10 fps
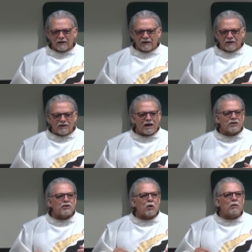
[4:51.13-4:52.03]
not
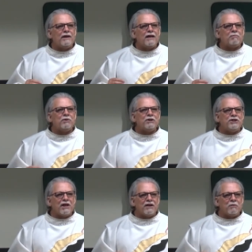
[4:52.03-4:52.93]
totally
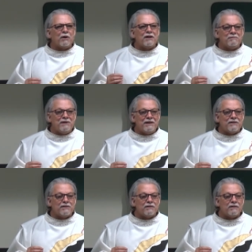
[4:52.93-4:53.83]
appreciate what it
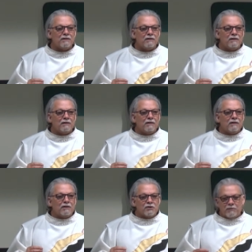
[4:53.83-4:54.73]
means
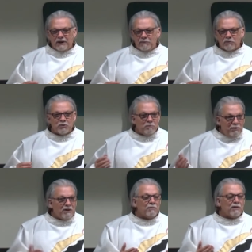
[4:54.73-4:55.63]
to be able to
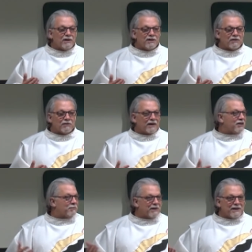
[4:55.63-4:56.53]
be with each other and to
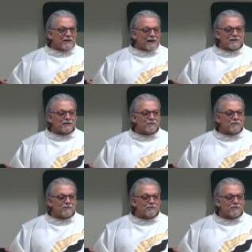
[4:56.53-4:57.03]
be connected.